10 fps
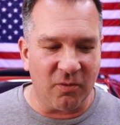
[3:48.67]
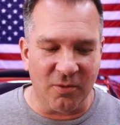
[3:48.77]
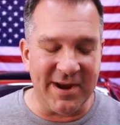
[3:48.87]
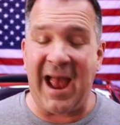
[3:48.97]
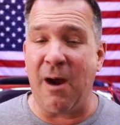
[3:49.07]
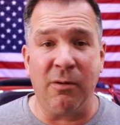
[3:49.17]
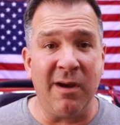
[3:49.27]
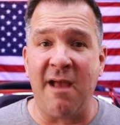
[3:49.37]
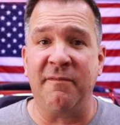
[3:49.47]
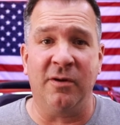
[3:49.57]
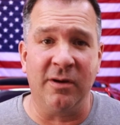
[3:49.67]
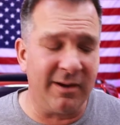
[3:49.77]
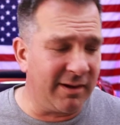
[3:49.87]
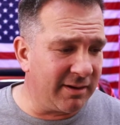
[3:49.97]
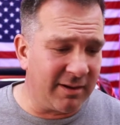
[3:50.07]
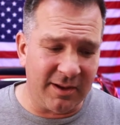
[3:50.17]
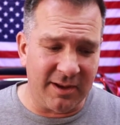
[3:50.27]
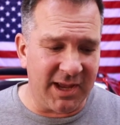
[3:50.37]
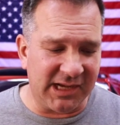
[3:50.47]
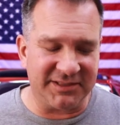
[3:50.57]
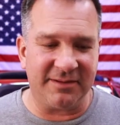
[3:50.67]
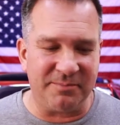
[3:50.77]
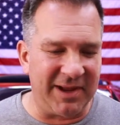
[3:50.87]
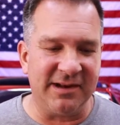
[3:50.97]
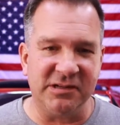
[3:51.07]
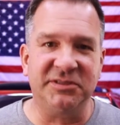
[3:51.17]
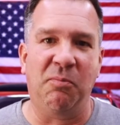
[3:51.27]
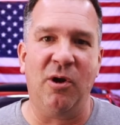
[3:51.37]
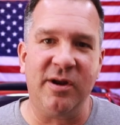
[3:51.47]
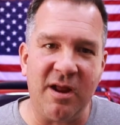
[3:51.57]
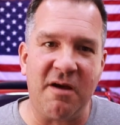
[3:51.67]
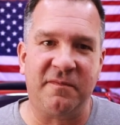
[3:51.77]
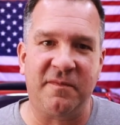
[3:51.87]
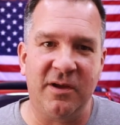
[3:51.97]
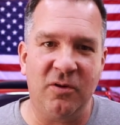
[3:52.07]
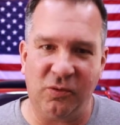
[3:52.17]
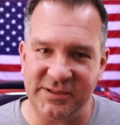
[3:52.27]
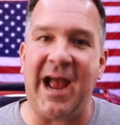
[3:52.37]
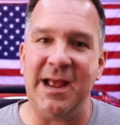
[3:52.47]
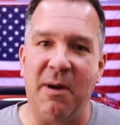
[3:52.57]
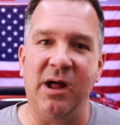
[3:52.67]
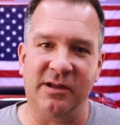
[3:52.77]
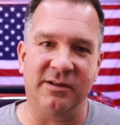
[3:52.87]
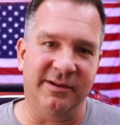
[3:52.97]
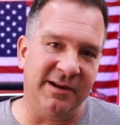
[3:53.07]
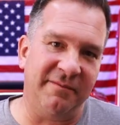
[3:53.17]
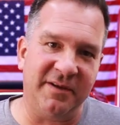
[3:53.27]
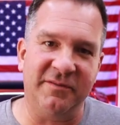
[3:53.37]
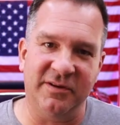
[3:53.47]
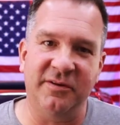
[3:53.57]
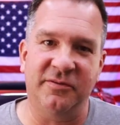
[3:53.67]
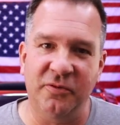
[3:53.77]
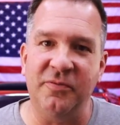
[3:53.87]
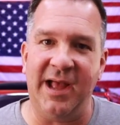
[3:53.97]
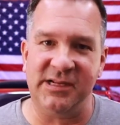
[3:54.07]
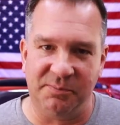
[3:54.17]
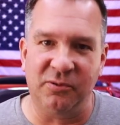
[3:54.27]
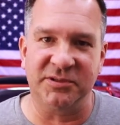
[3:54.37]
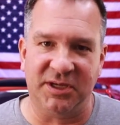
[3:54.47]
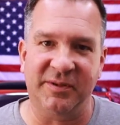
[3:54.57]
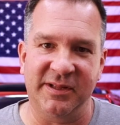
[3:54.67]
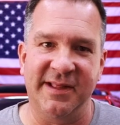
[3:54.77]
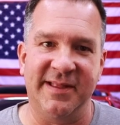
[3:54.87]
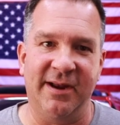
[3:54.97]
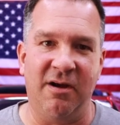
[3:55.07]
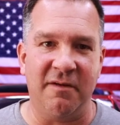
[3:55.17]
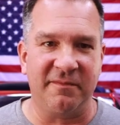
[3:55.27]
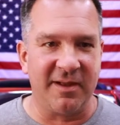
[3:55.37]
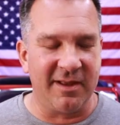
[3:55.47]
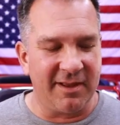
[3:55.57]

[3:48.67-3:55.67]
or now or ever has been smart enough or diabolical enough even to do that, to pull something like that off.